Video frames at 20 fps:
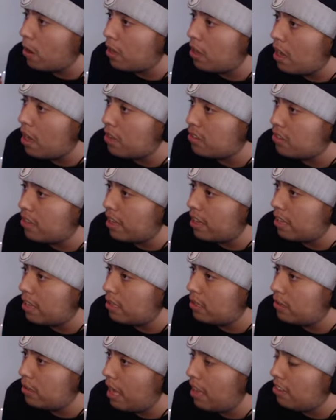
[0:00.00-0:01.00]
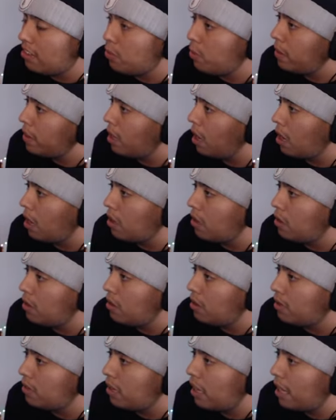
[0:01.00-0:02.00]
guys. Like, last week I
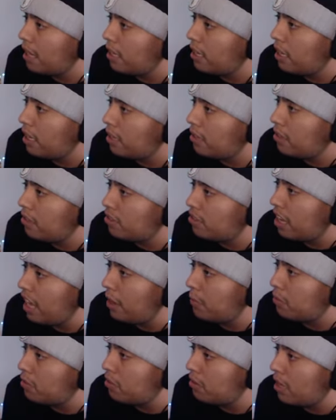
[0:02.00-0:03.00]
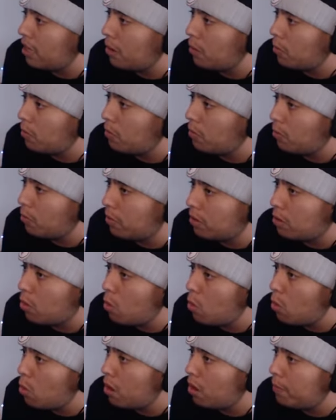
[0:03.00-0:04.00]
couldn't, like, get this game to, like,
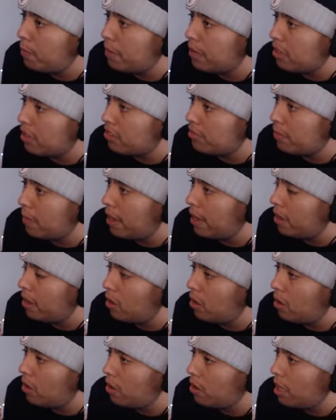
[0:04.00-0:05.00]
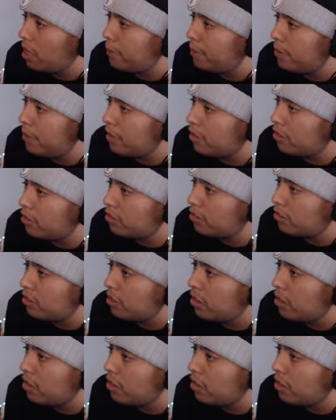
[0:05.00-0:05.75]
record because my, uh, FPS